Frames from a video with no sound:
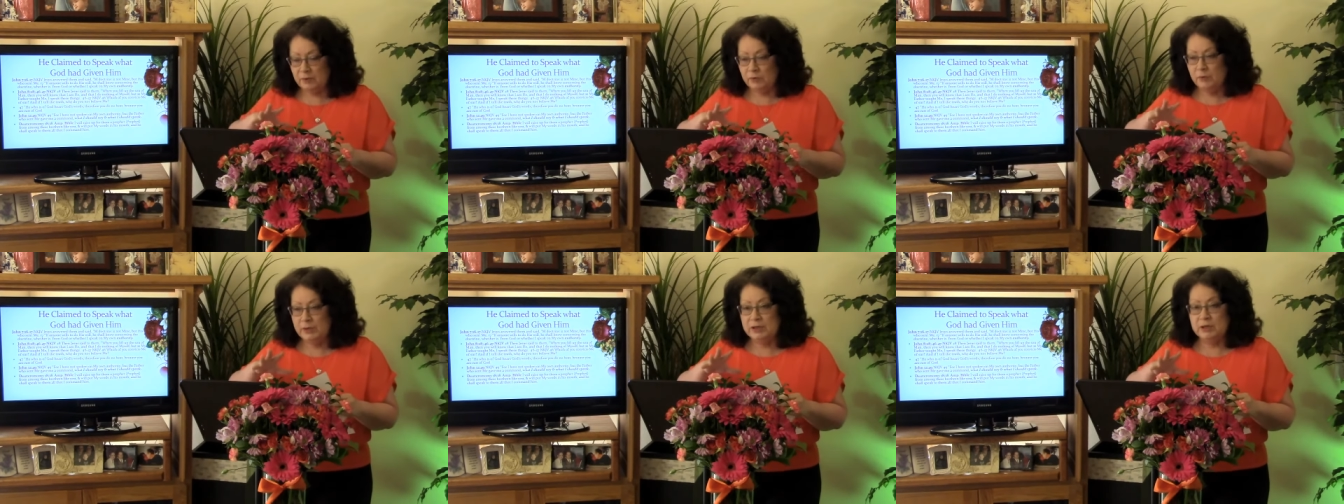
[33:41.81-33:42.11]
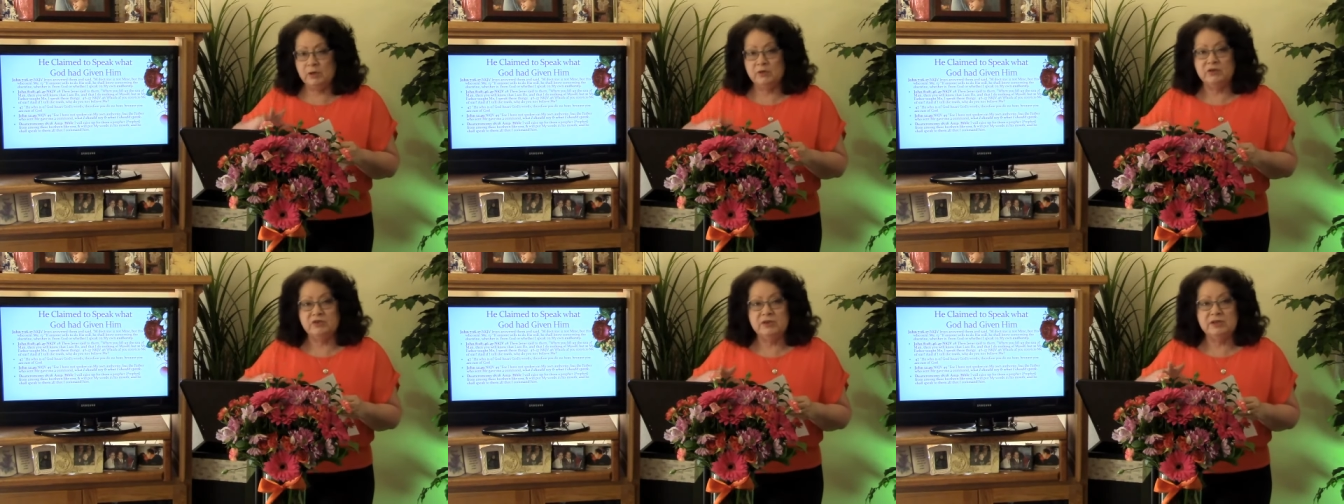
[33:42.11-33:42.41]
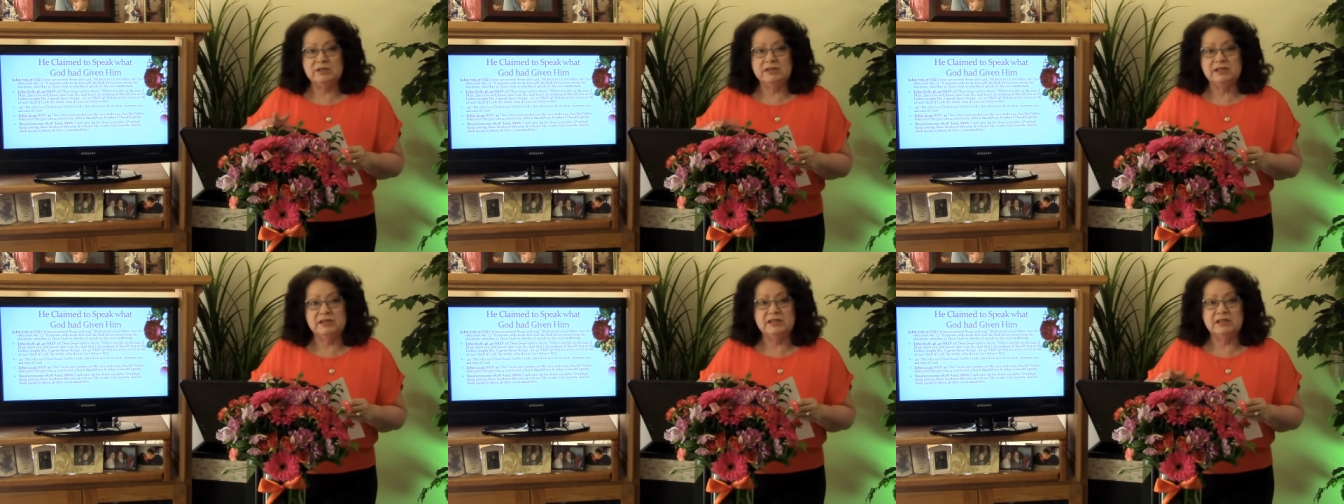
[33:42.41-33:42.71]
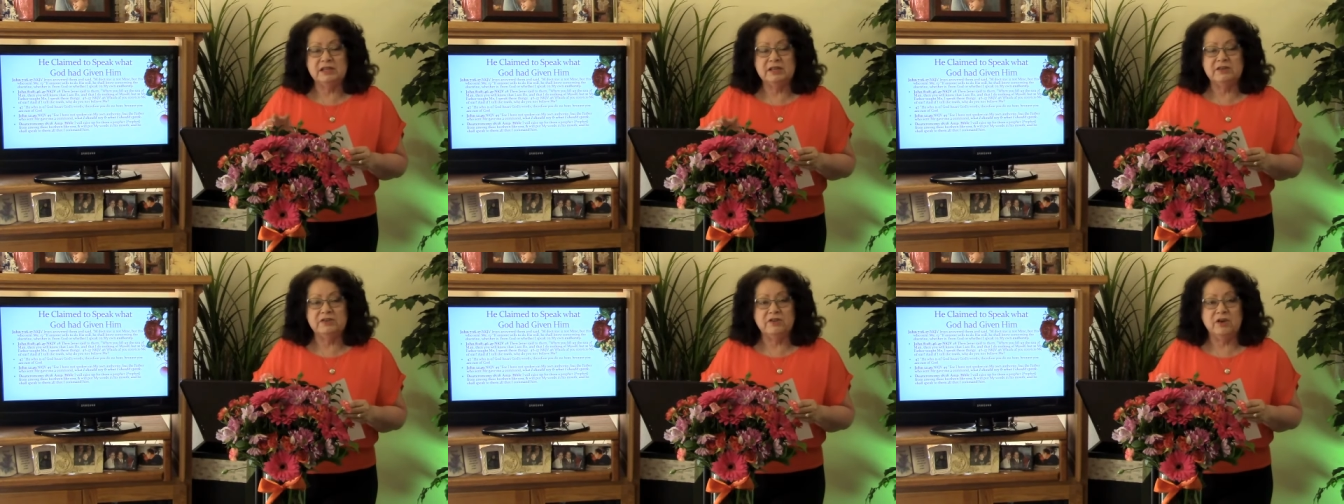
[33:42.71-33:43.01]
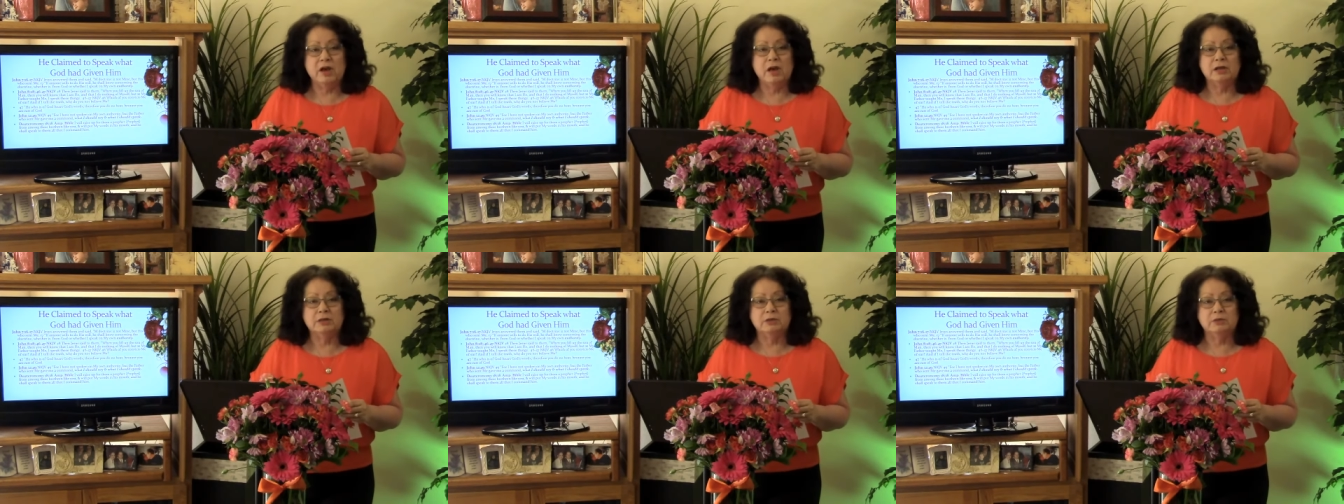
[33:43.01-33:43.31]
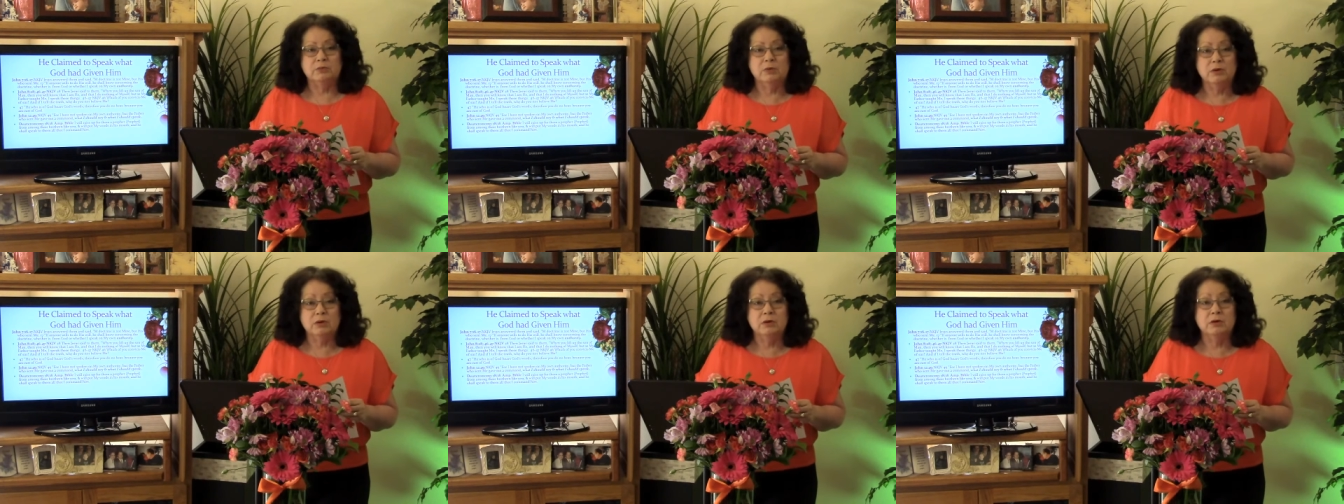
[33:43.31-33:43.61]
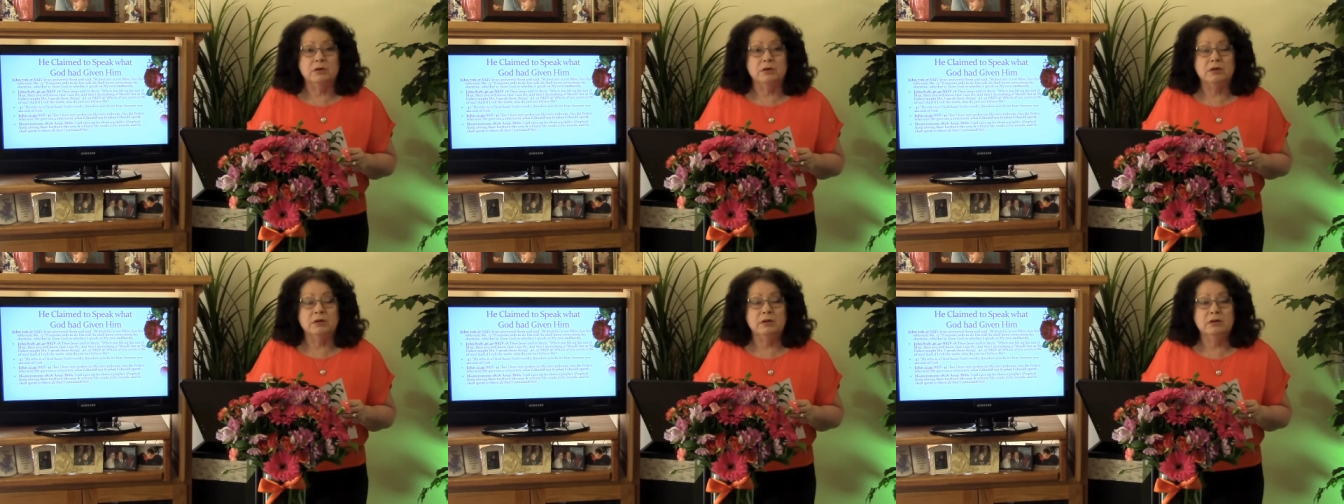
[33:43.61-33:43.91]
uh we know that this is God's
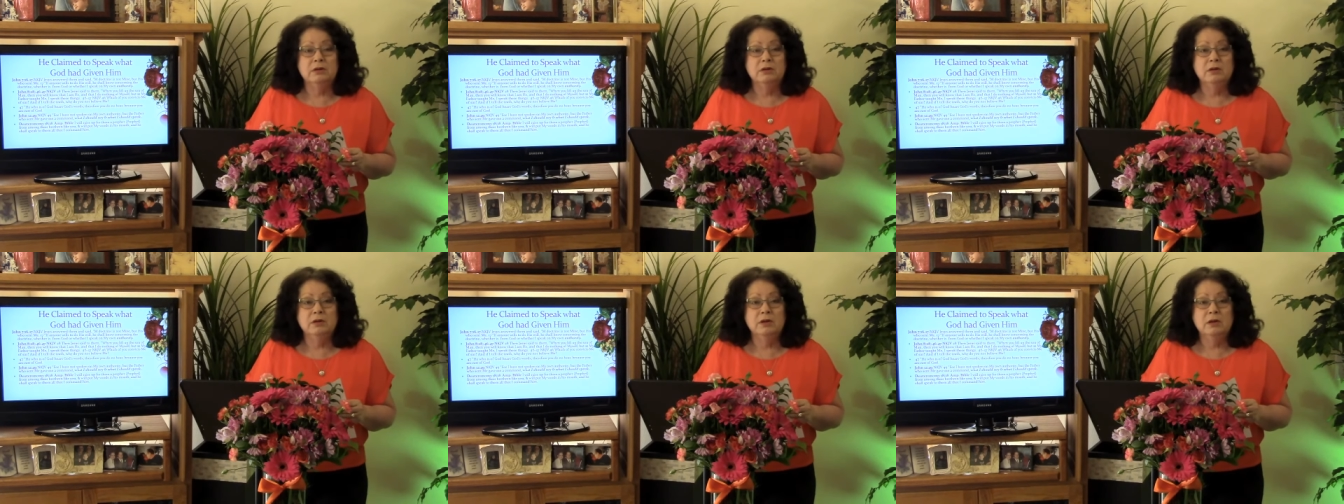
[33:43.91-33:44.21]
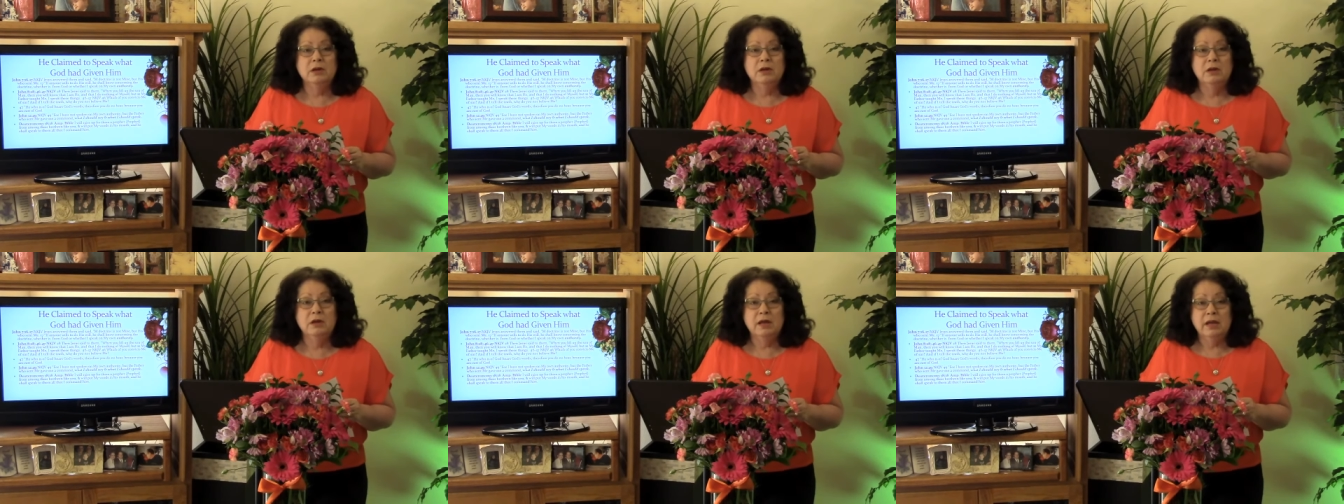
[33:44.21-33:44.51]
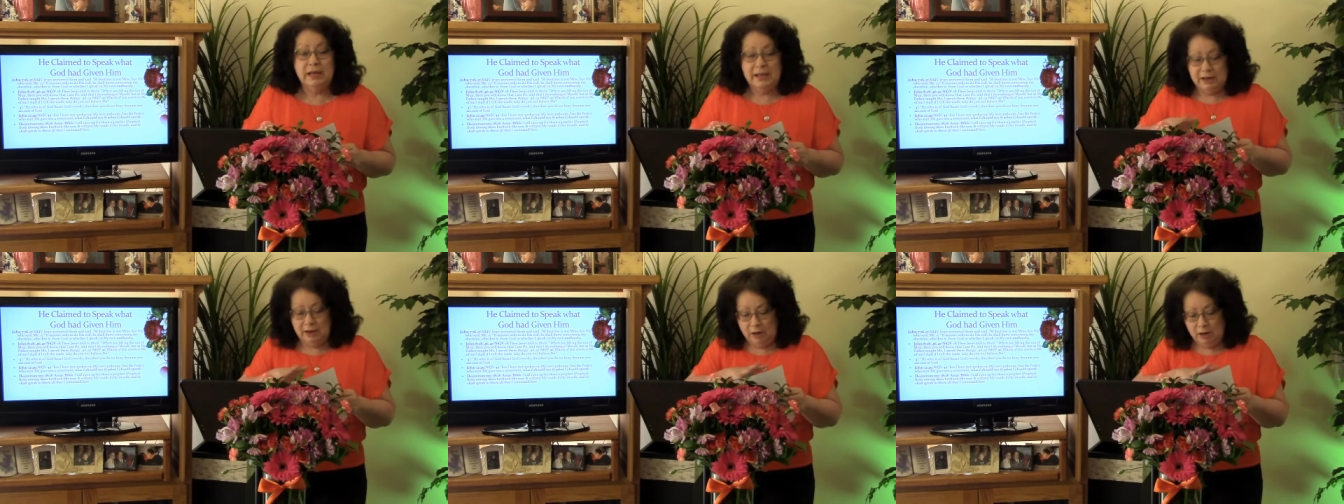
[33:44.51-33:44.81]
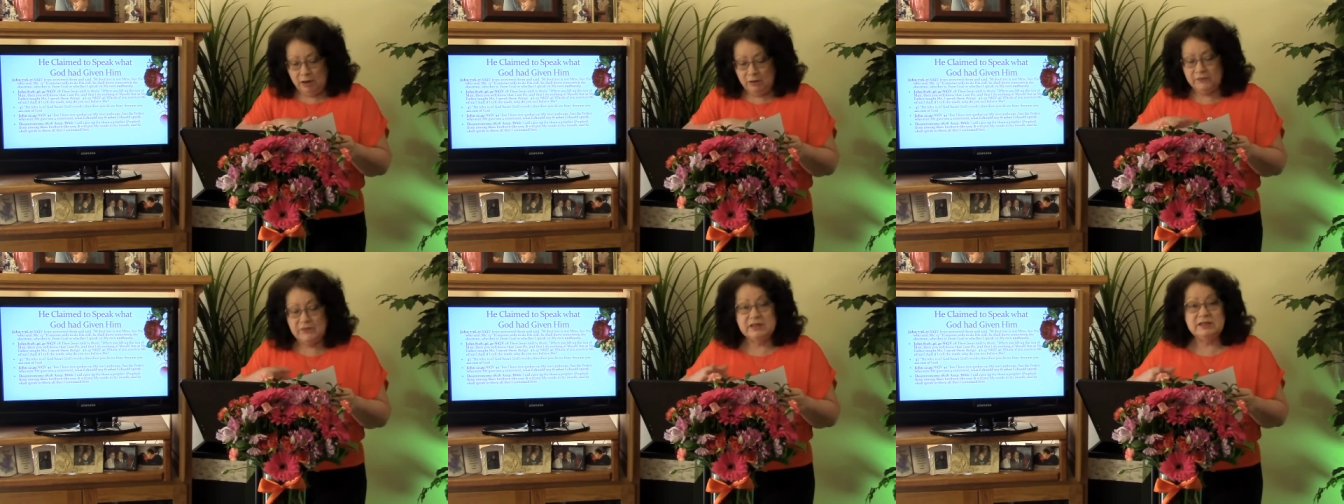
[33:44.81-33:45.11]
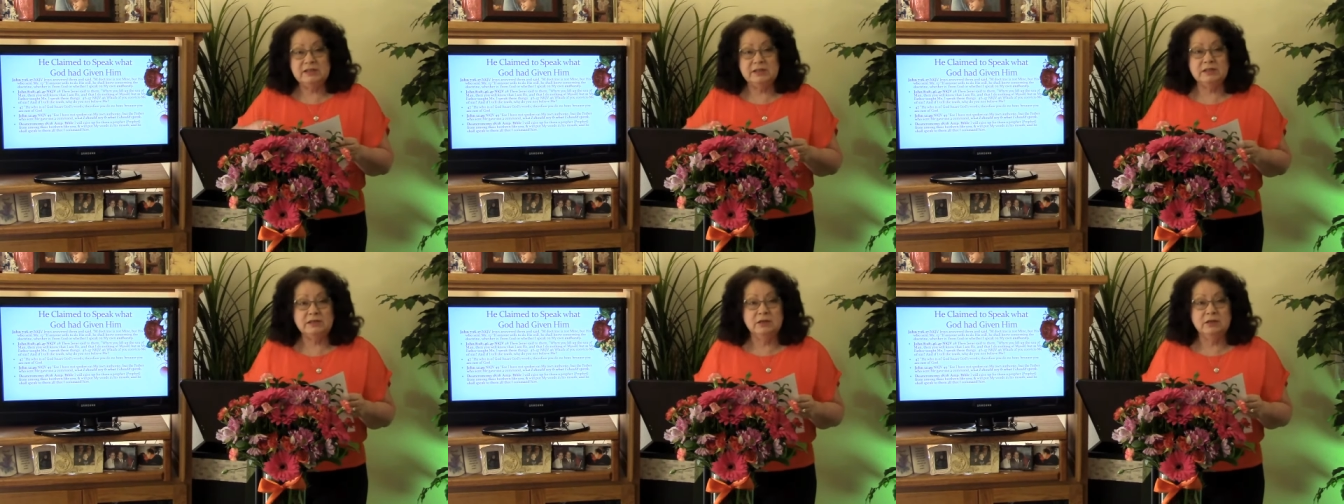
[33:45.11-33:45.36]
Word and all this is